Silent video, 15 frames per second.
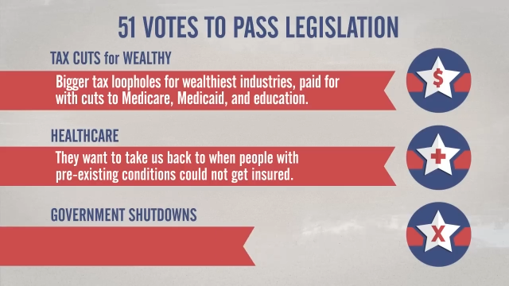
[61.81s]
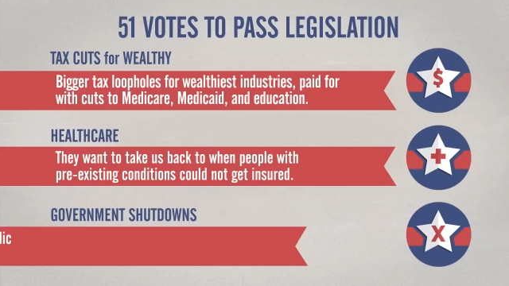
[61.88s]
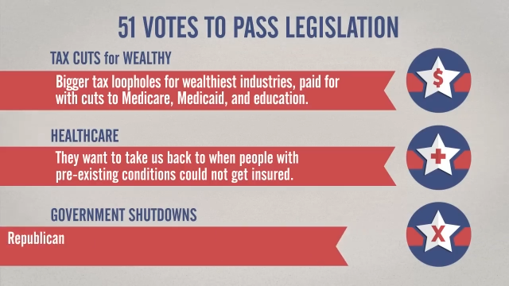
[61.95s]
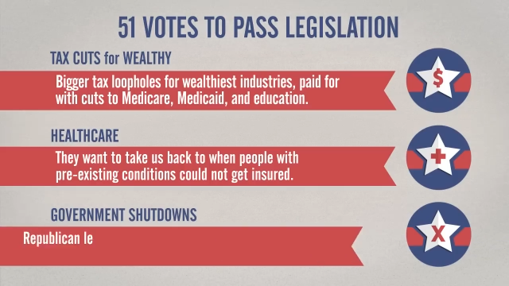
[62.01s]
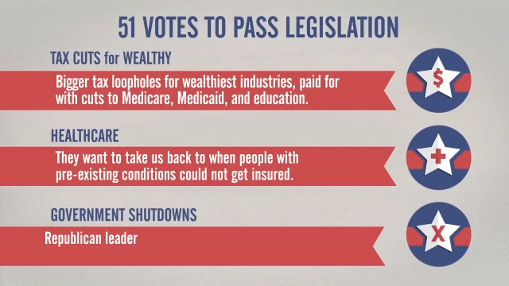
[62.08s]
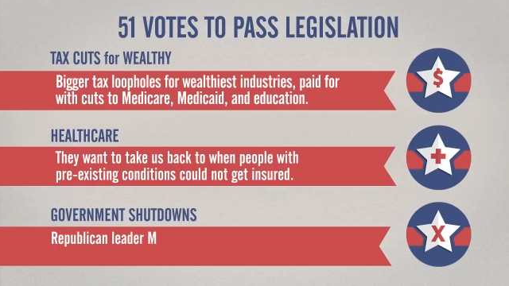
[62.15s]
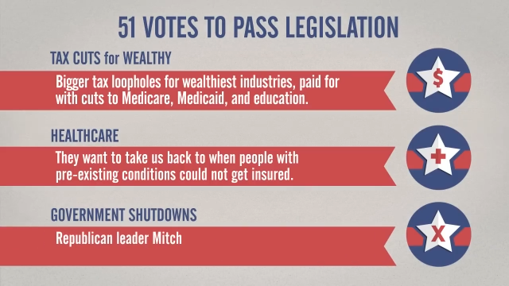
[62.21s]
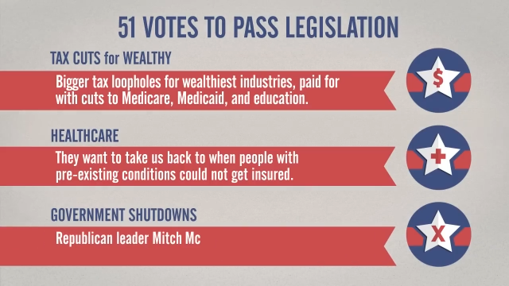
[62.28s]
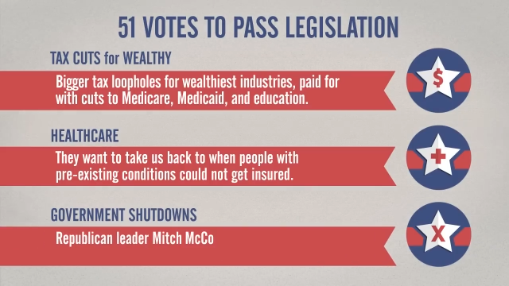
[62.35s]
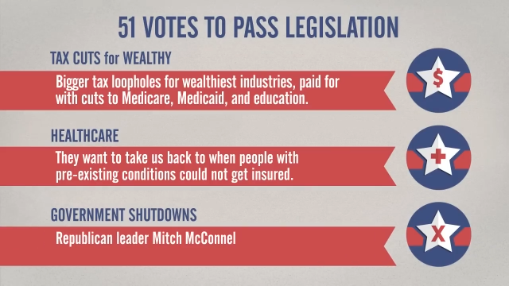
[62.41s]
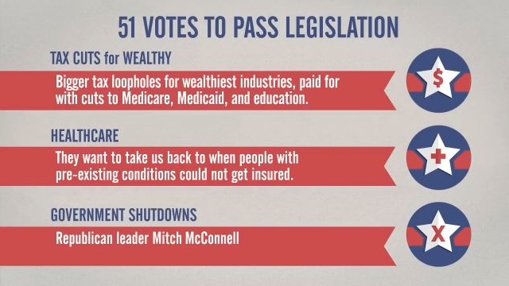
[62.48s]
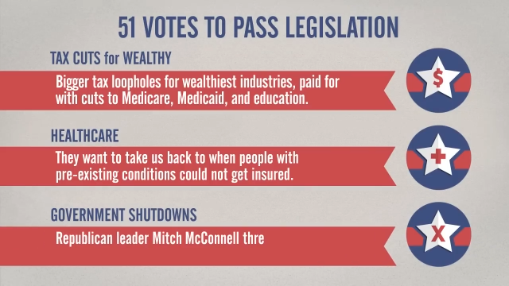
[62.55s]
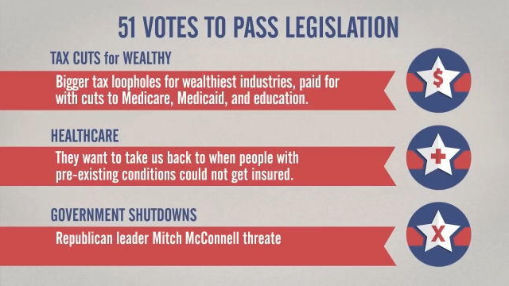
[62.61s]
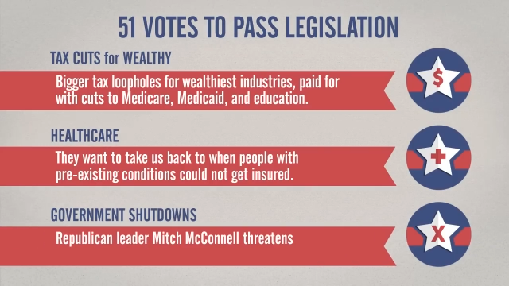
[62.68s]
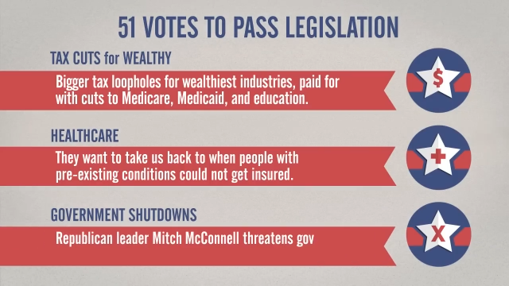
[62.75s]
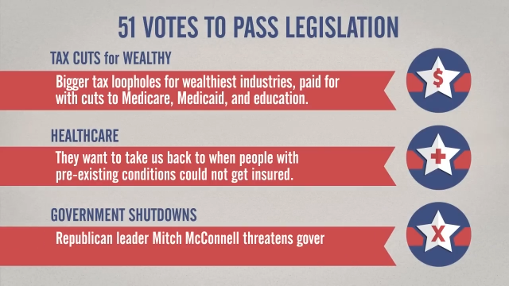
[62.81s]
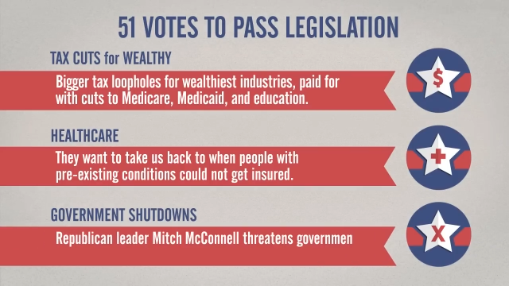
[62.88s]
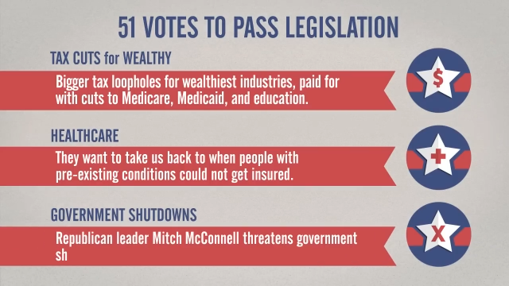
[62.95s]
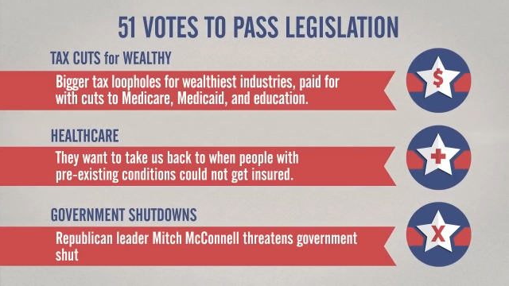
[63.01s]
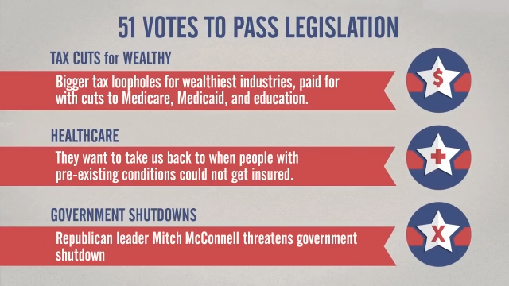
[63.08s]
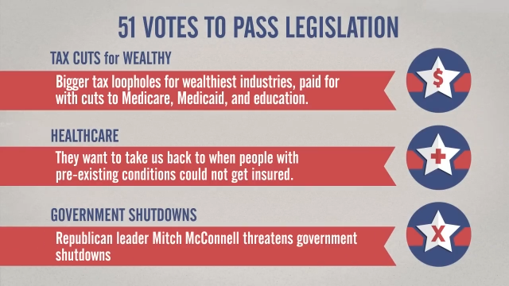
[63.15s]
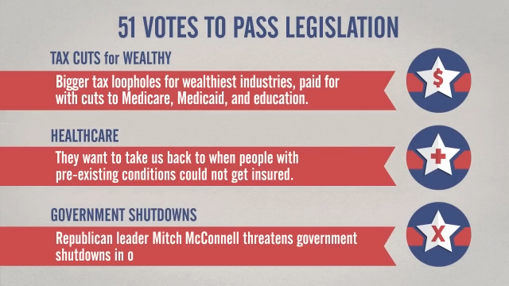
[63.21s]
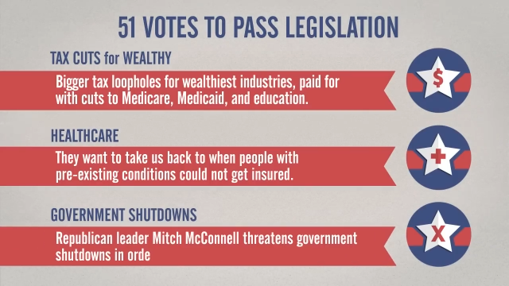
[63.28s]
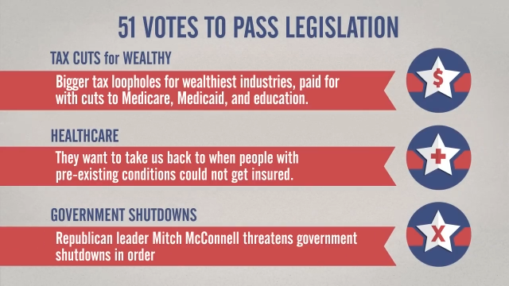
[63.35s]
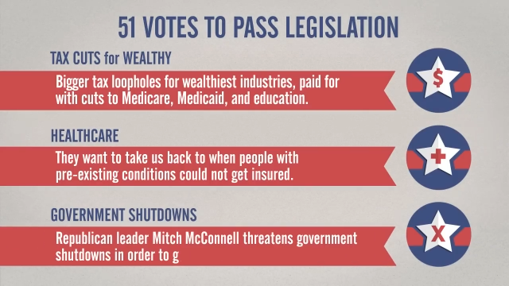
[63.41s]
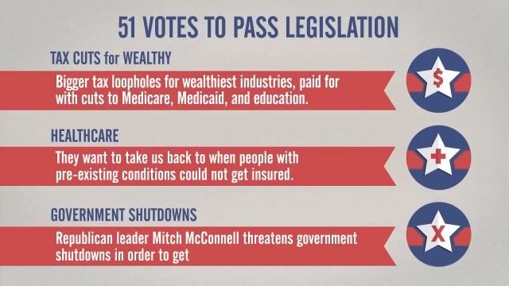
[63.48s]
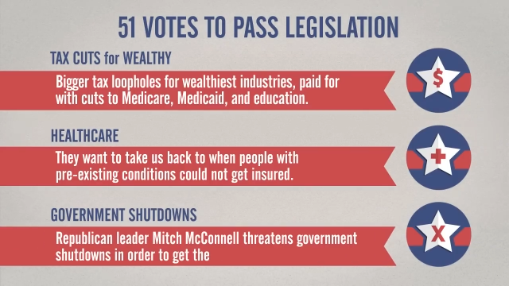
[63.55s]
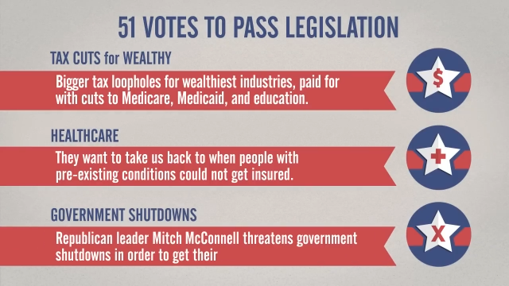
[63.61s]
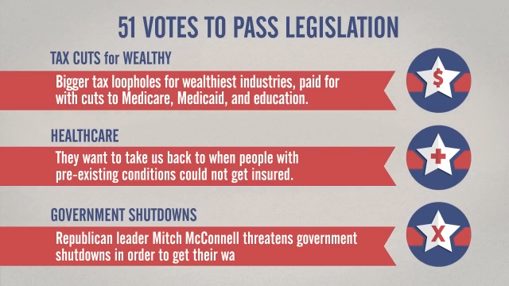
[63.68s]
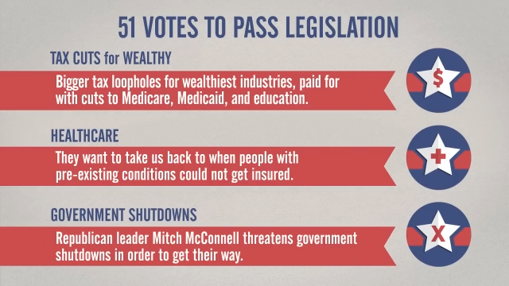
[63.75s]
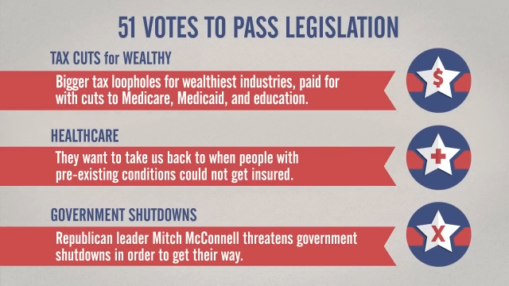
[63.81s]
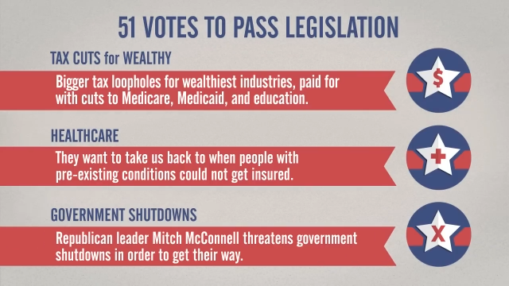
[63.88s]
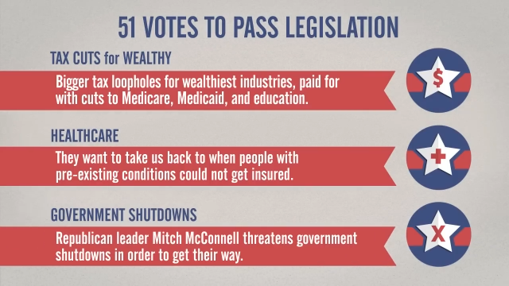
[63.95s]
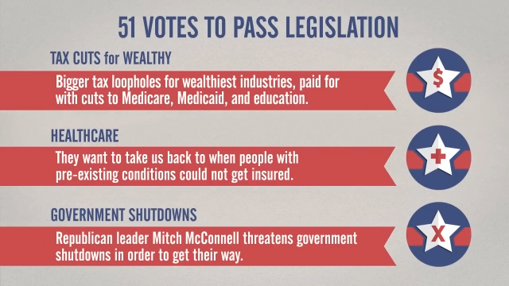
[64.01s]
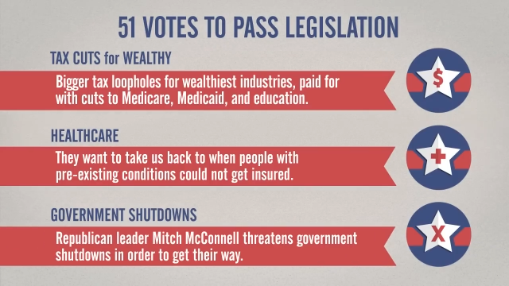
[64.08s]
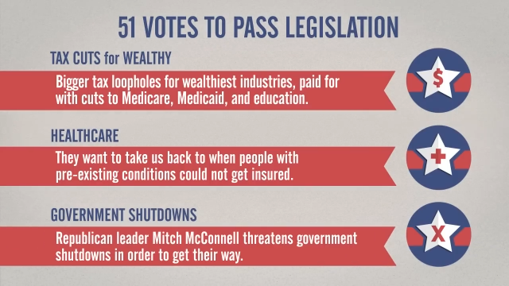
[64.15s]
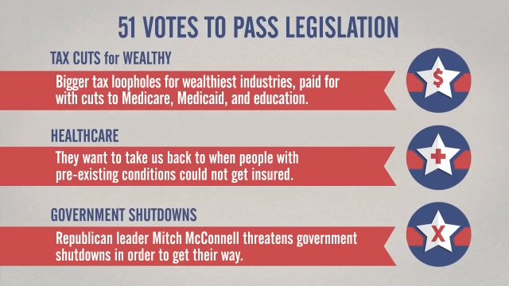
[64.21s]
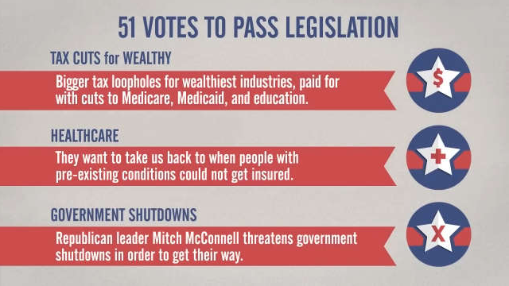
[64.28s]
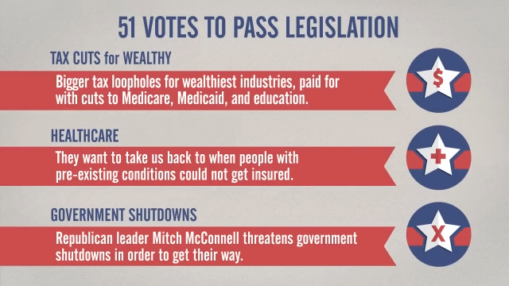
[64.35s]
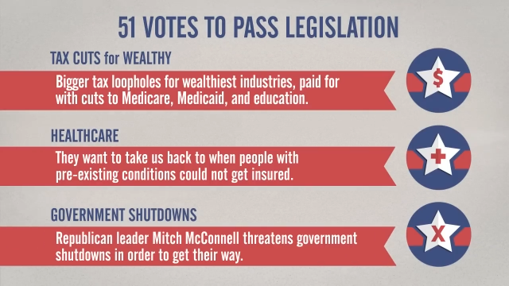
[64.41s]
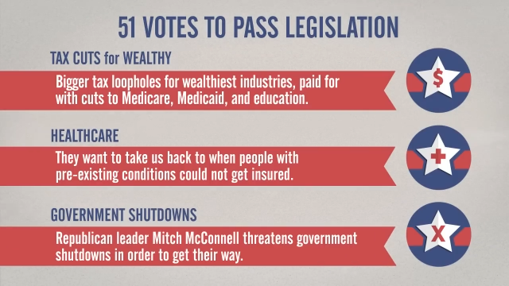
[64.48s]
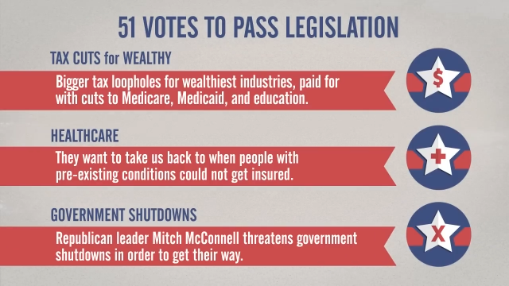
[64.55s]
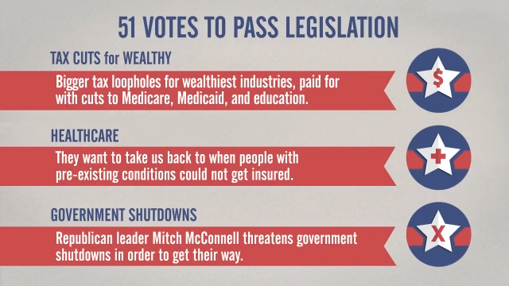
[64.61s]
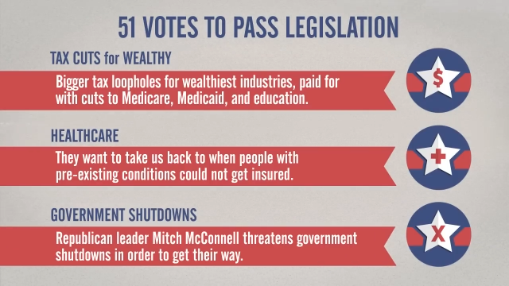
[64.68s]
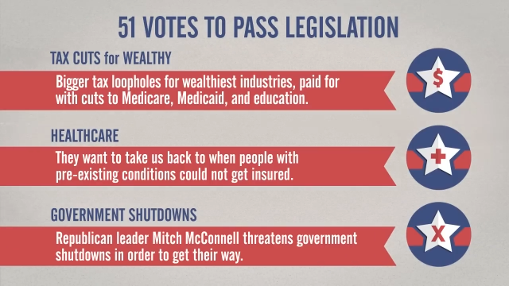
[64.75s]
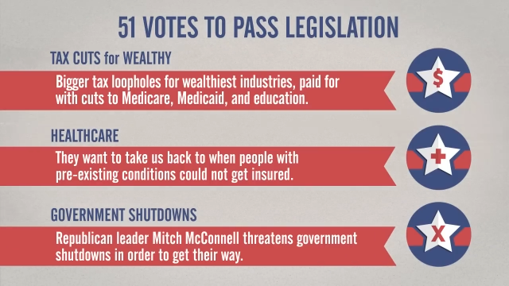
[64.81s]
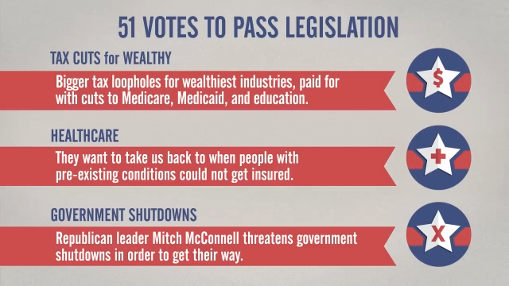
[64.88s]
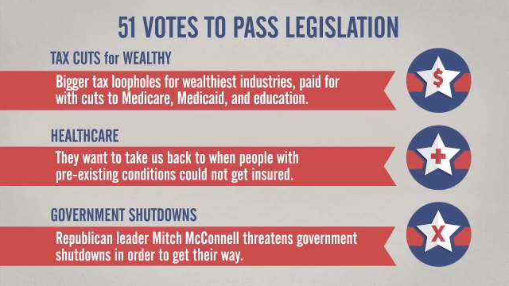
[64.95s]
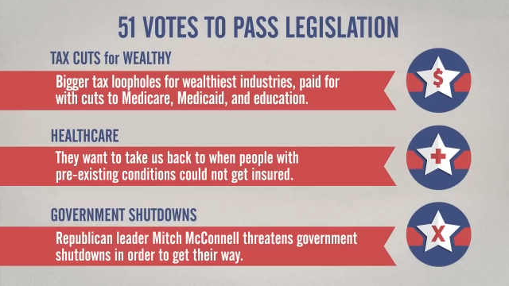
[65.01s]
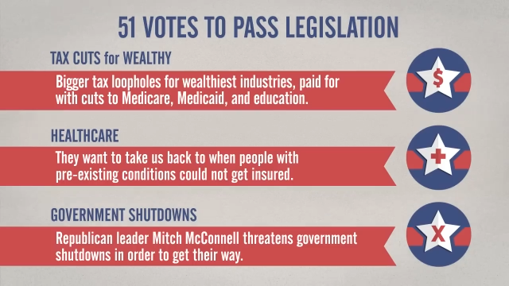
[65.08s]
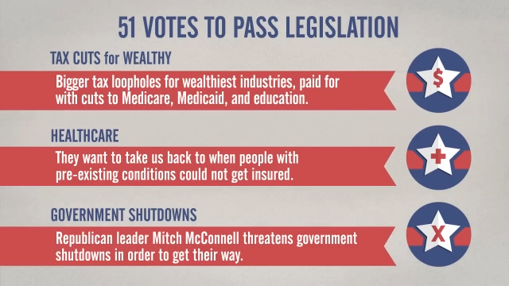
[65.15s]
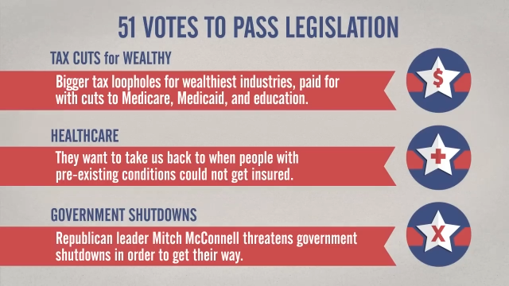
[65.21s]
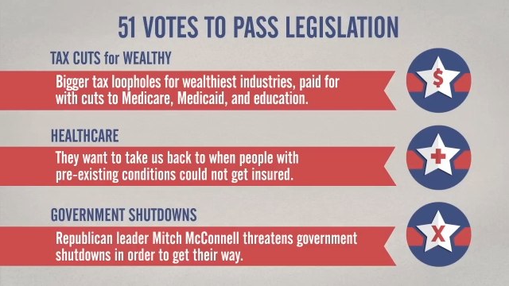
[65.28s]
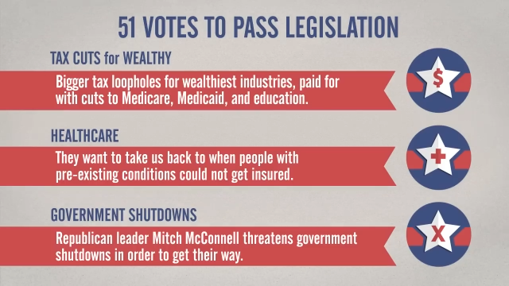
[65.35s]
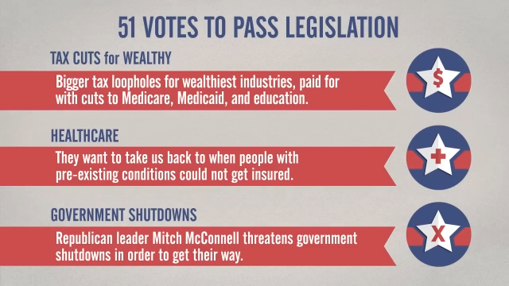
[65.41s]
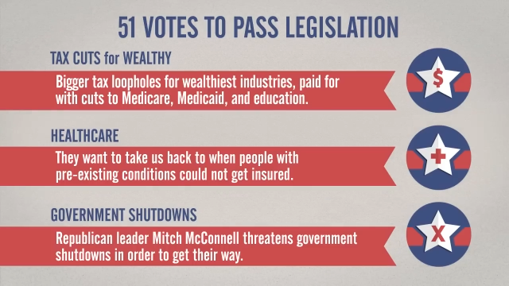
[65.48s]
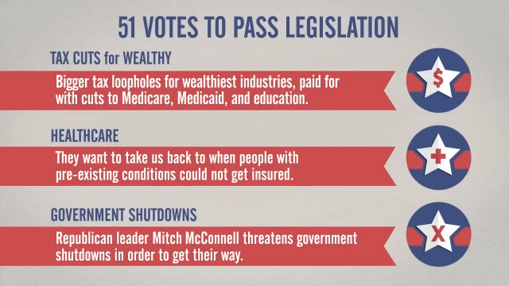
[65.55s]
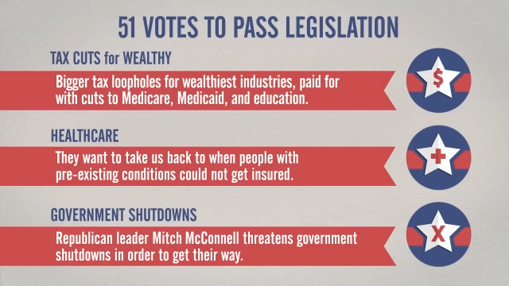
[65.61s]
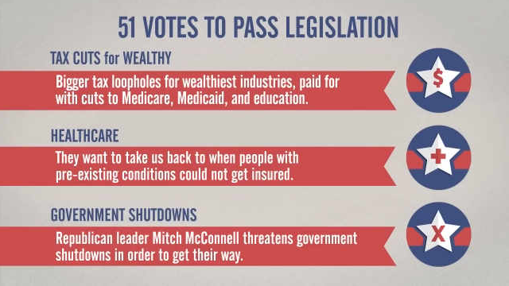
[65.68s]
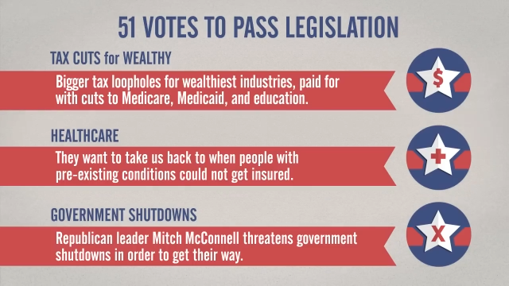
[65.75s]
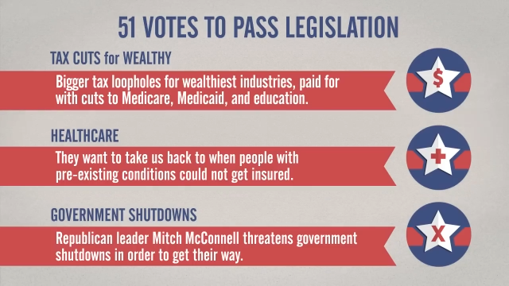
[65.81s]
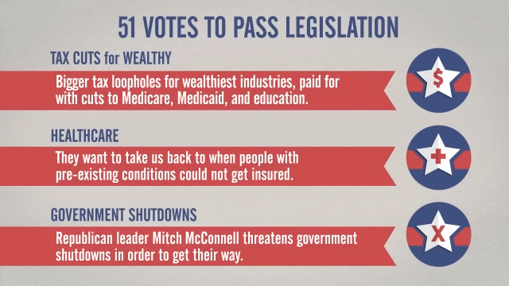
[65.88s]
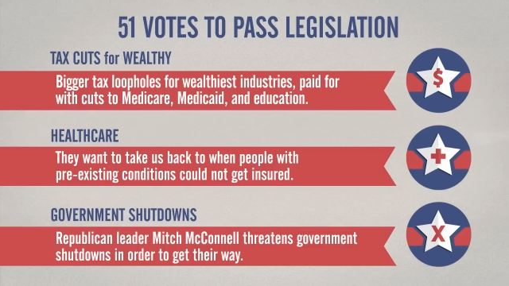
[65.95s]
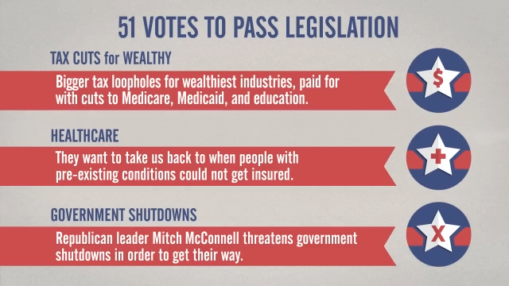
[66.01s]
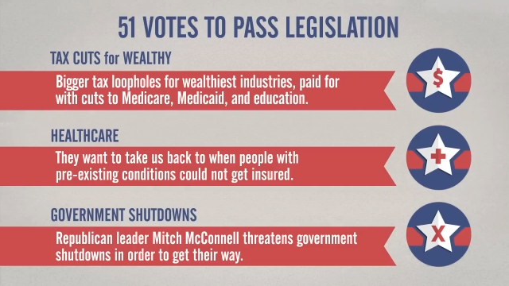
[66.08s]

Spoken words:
Nobody's mouth can be seen.